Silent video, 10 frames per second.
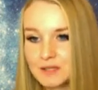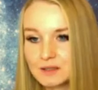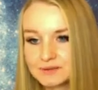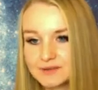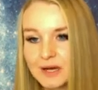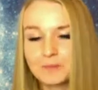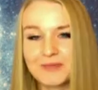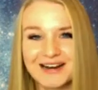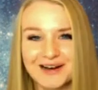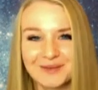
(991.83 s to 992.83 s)
So I hope
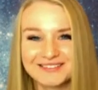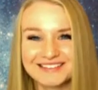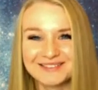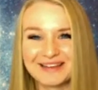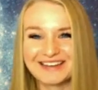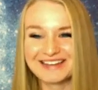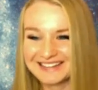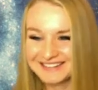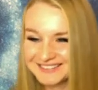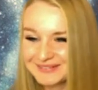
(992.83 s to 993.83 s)
that helps a little bit and
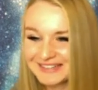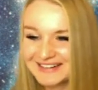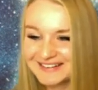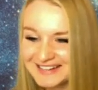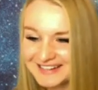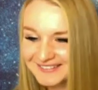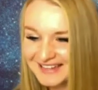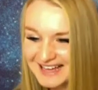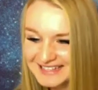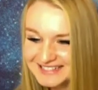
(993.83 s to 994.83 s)
gives some clarity on
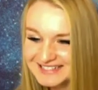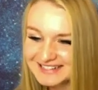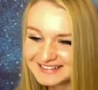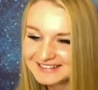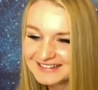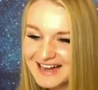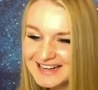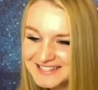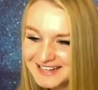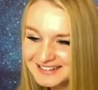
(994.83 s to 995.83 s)
that.
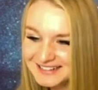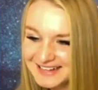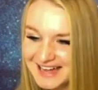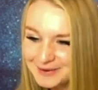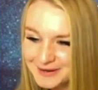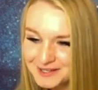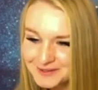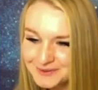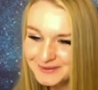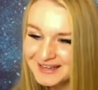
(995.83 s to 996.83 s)
Hi, Tanya, how are
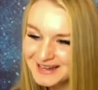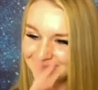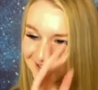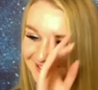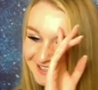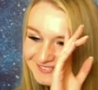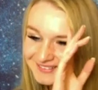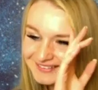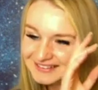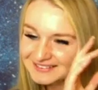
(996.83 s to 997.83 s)
you? Monica's
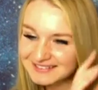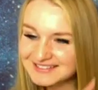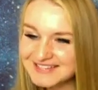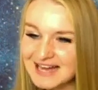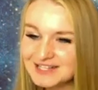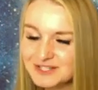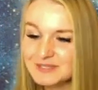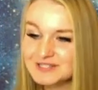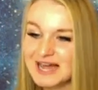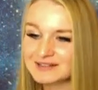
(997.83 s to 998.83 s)
releasing
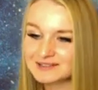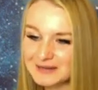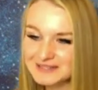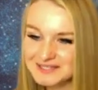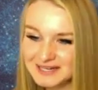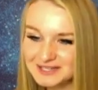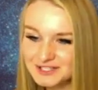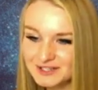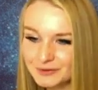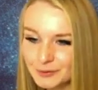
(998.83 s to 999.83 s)
attachment to
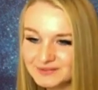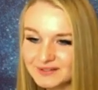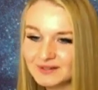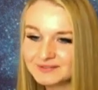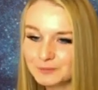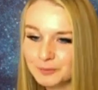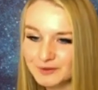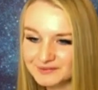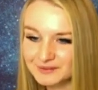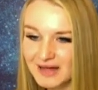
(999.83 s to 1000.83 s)
expectation of the results of
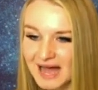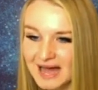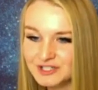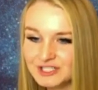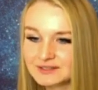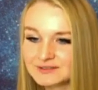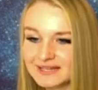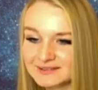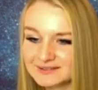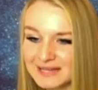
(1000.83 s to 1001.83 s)
personal actions,
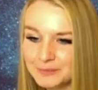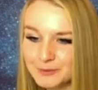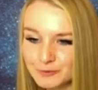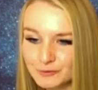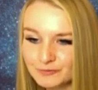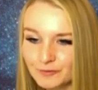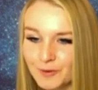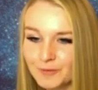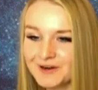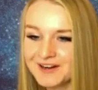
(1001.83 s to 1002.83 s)
accept the move
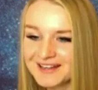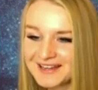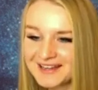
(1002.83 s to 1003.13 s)
forward.